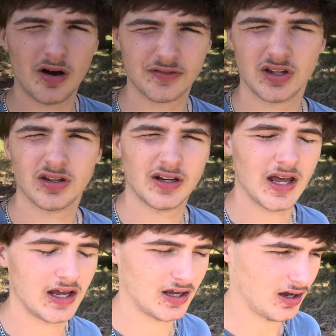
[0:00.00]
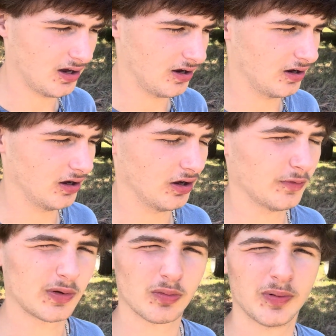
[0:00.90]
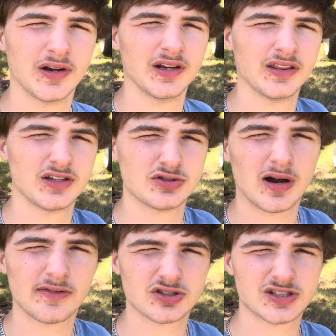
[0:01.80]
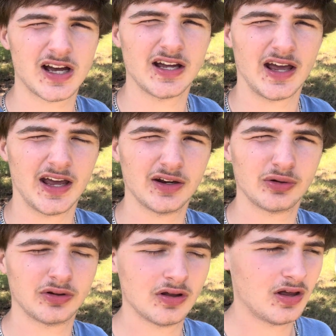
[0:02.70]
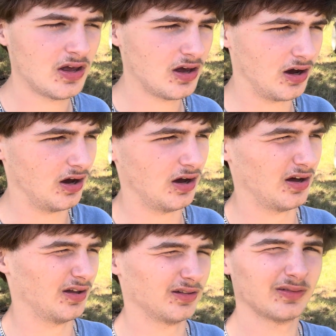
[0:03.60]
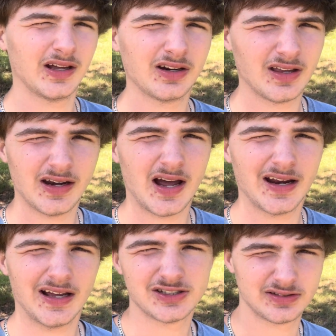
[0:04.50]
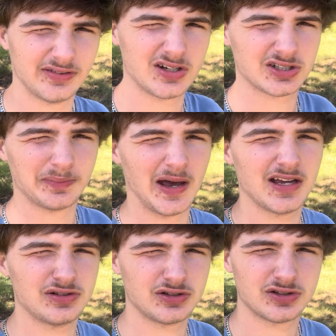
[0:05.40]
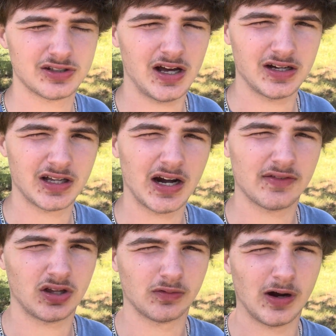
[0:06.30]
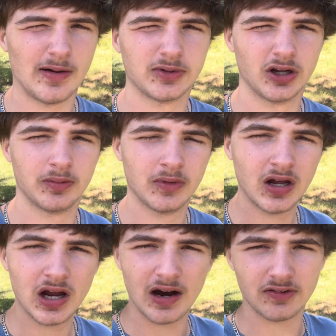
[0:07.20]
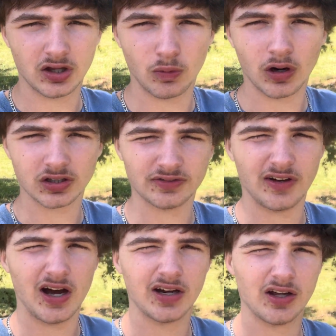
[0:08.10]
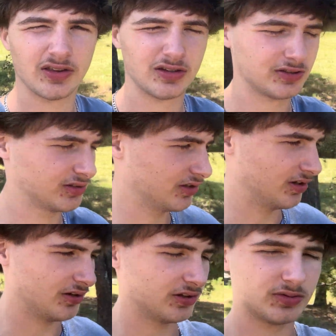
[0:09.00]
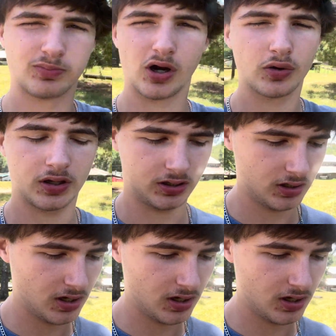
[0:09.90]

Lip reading: off the other day, we were putting in the driver's side handle. Later that night, I just finished the passenger side, got everything wrapped up. Everything works fine, nothing's broken,